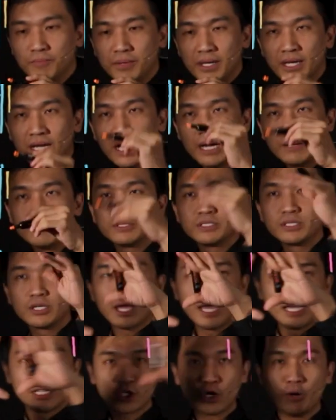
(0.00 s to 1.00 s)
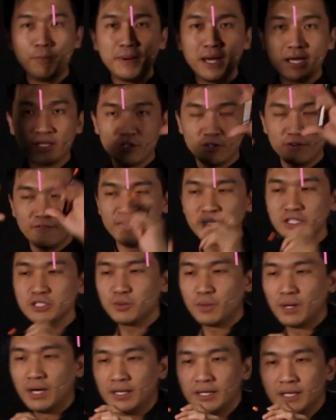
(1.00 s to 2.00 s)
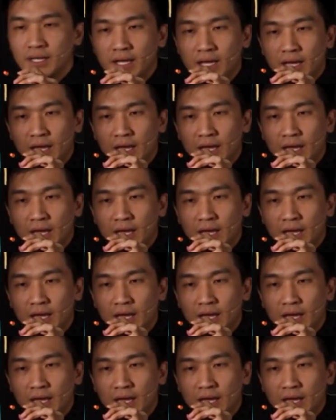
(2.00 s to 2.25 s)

becomes, as compared to the first one,